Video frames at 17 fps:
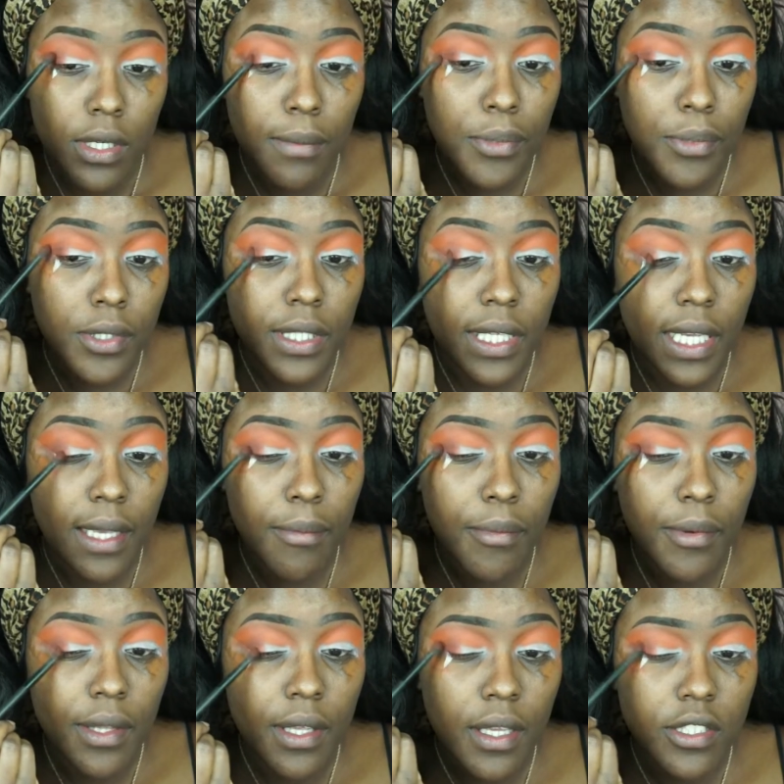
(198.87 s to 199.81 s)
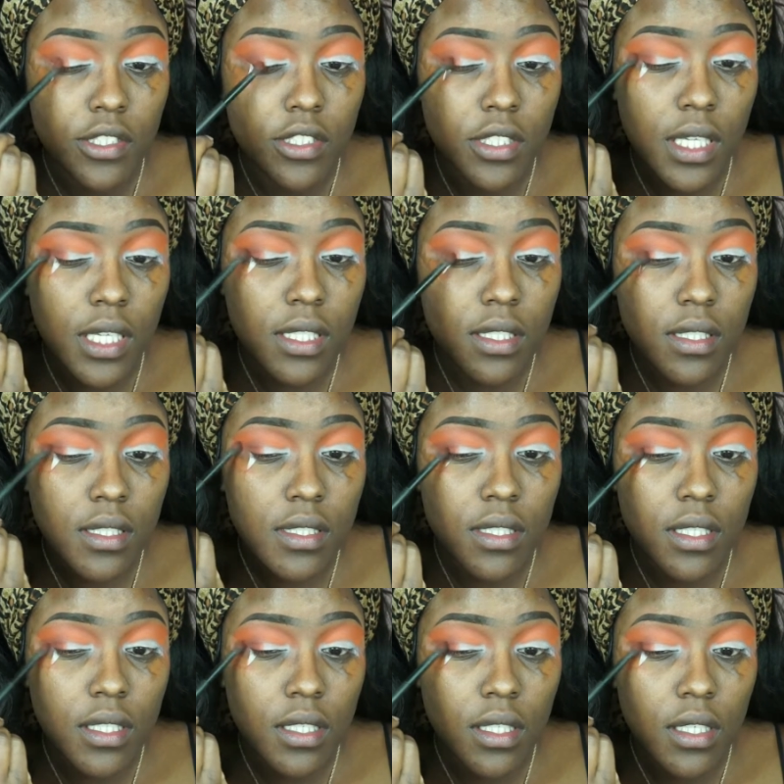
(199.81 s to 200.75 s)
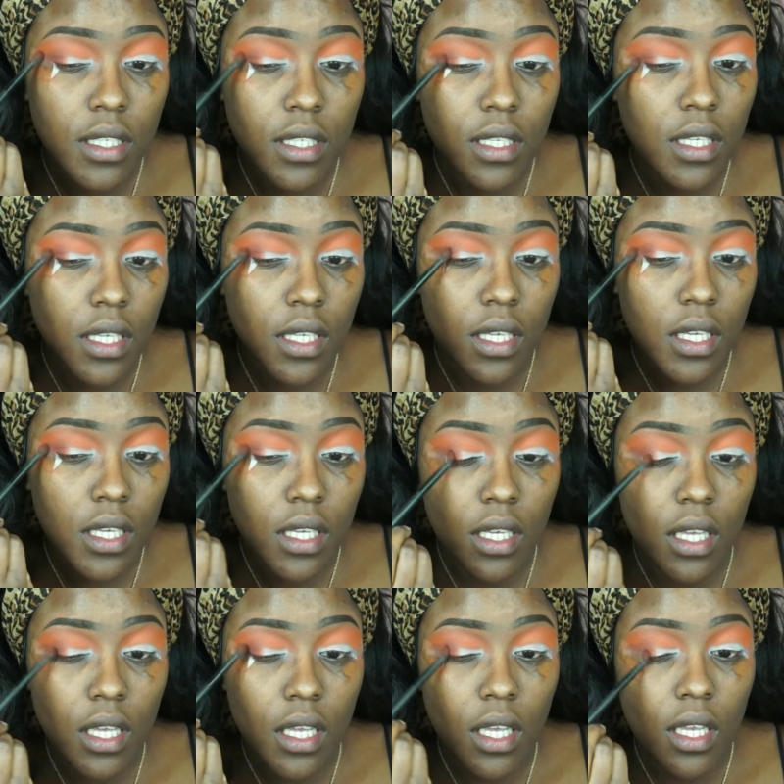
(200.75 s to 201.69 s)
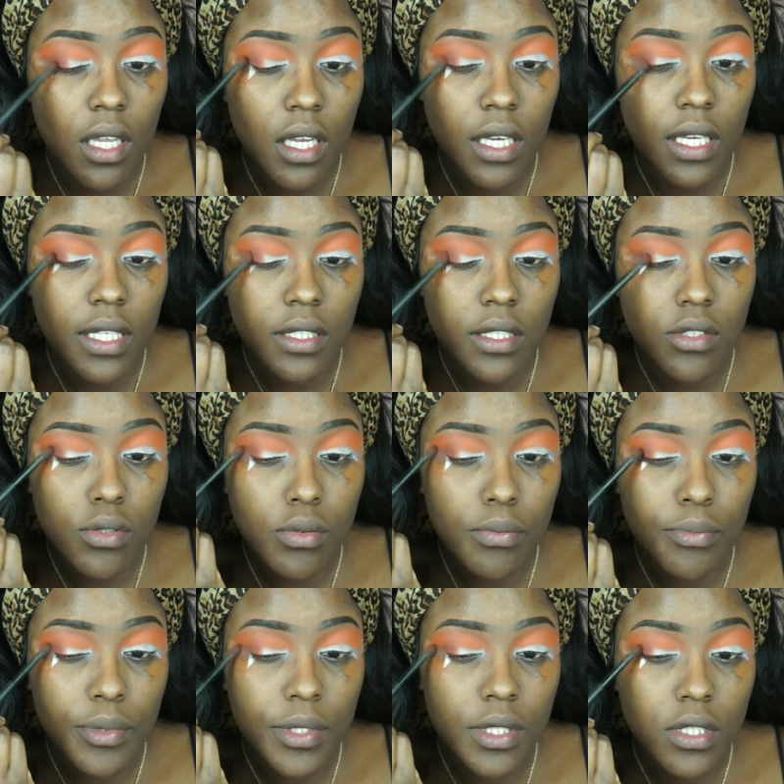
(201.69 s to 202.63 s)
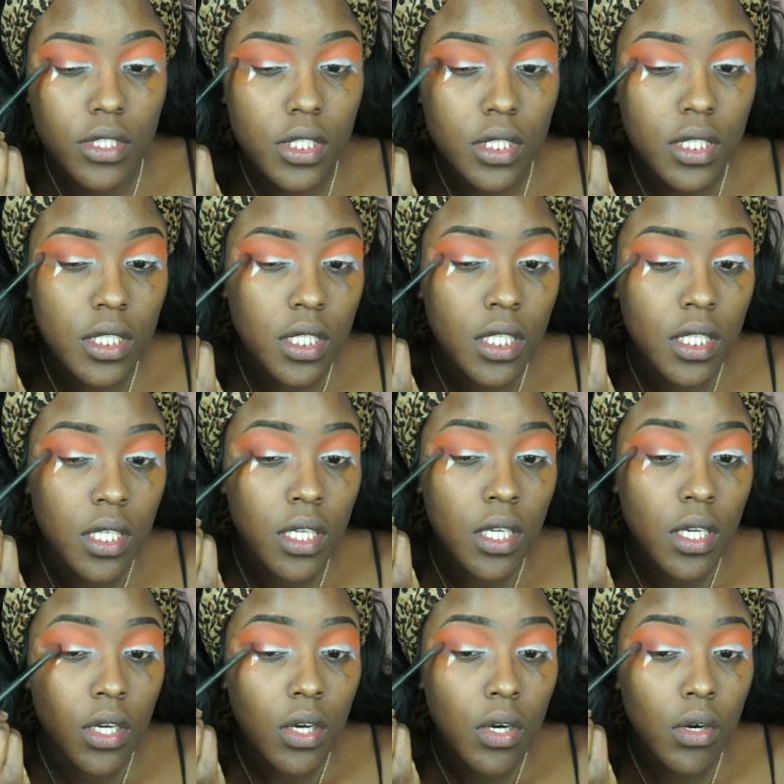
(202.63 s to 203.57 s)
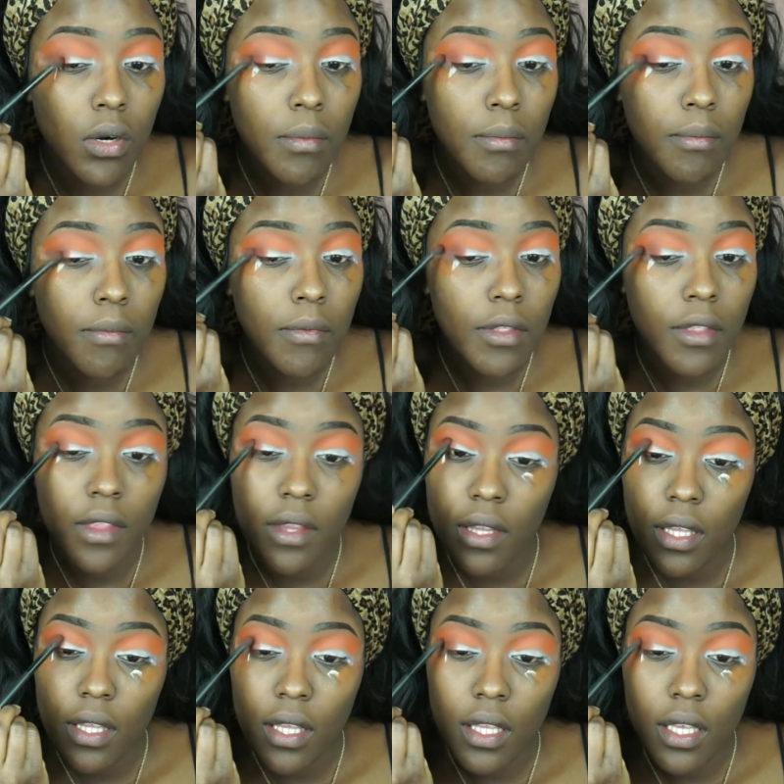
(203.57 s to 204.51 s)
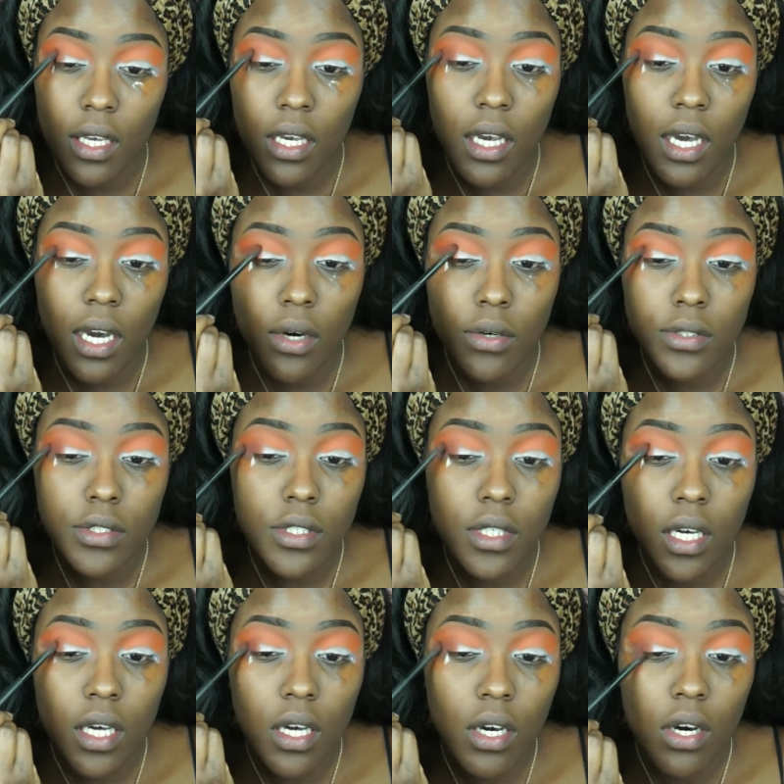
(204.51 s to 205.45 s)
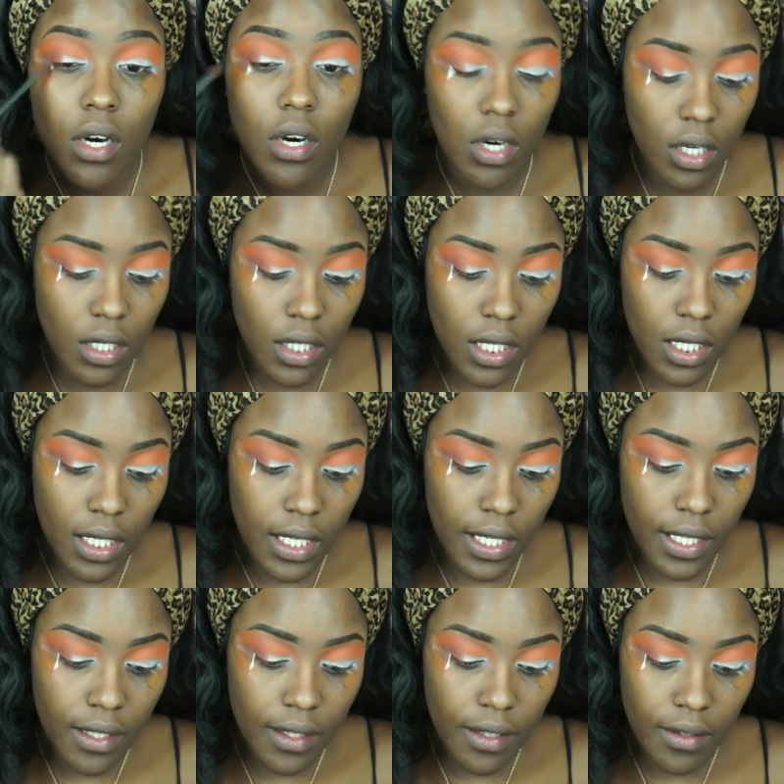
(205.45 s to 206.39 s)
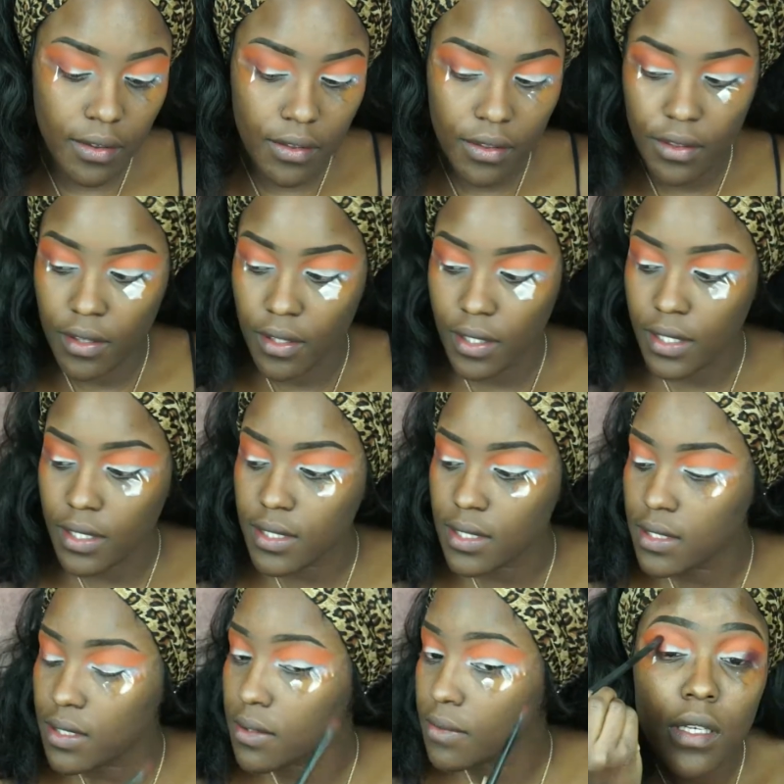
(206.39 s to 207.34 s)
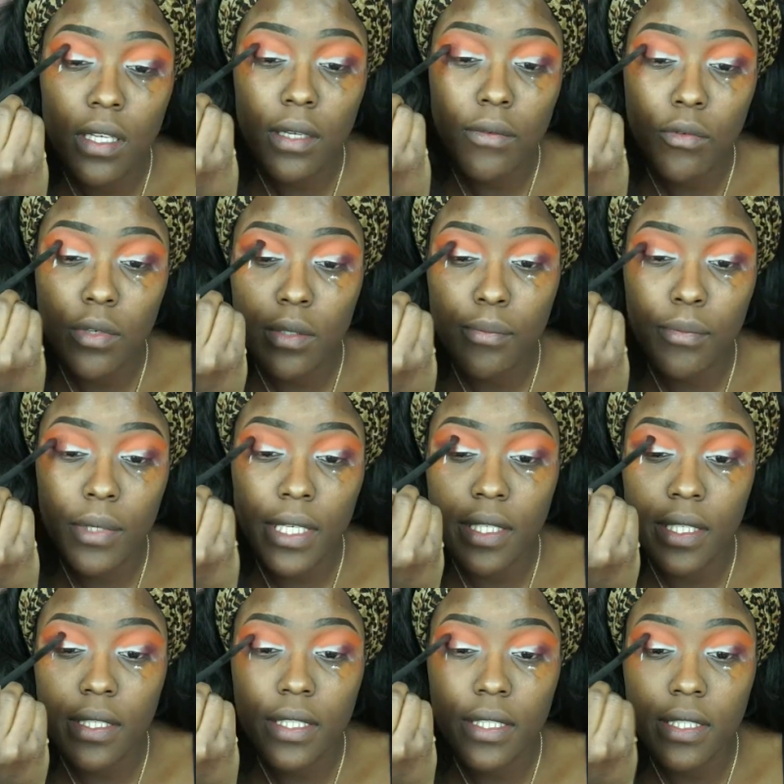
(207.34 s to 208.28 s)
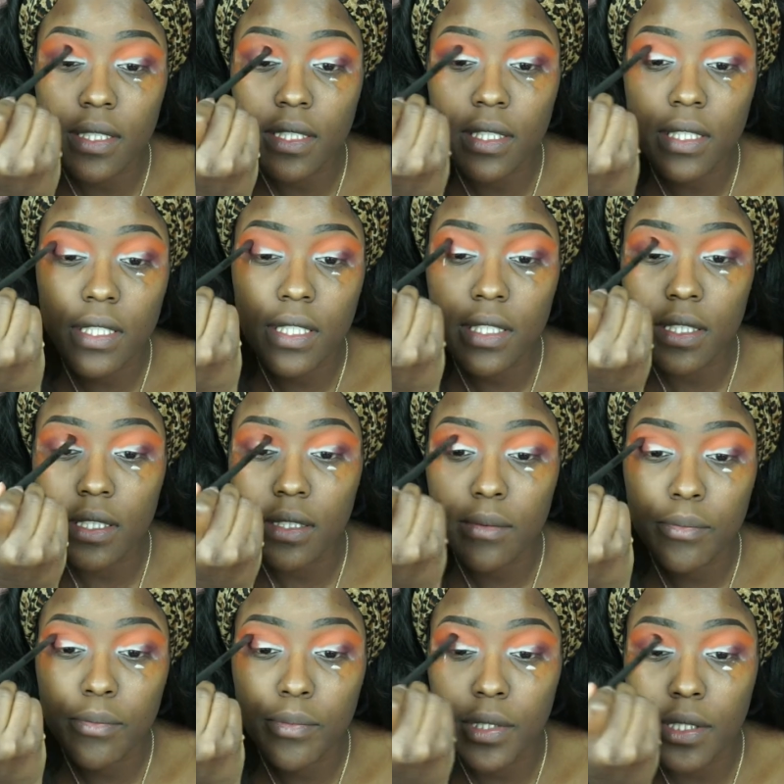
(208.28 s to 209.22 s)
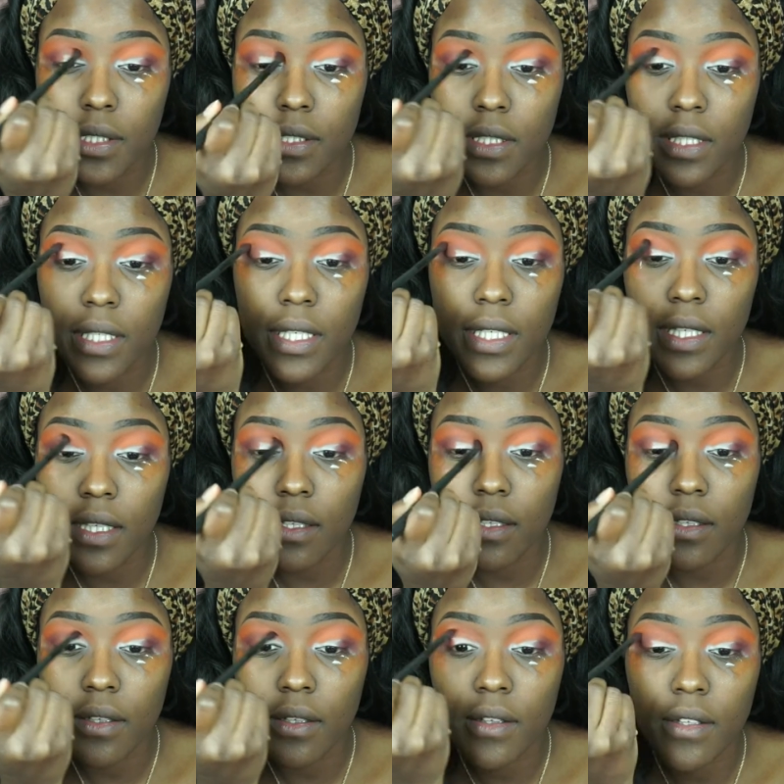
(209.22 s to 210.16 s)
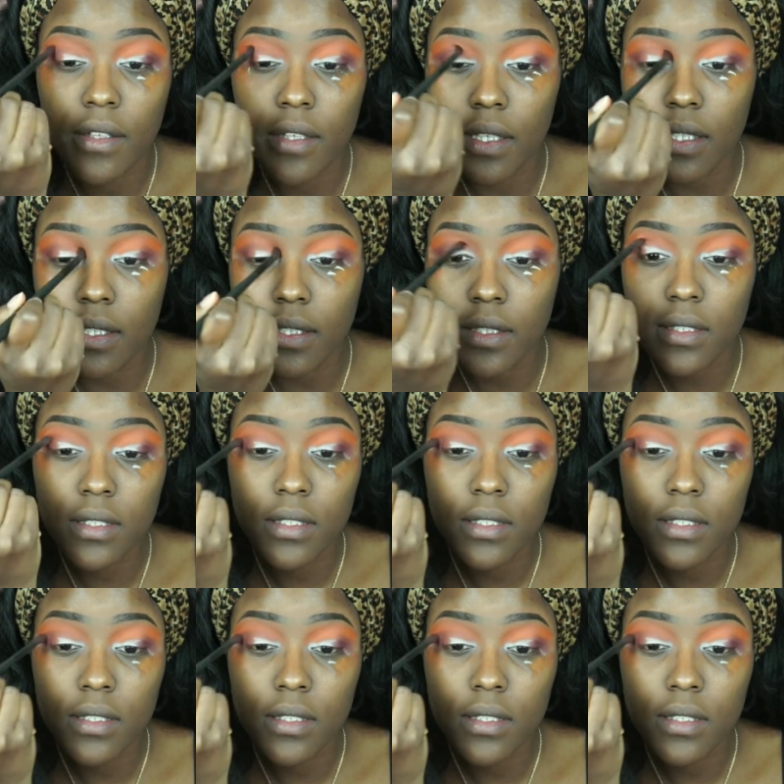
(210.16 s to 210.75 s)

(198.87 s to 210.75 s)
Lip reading: put Abby just a little bit on the outer corner like this. Then we'll blend it in a little bit like this.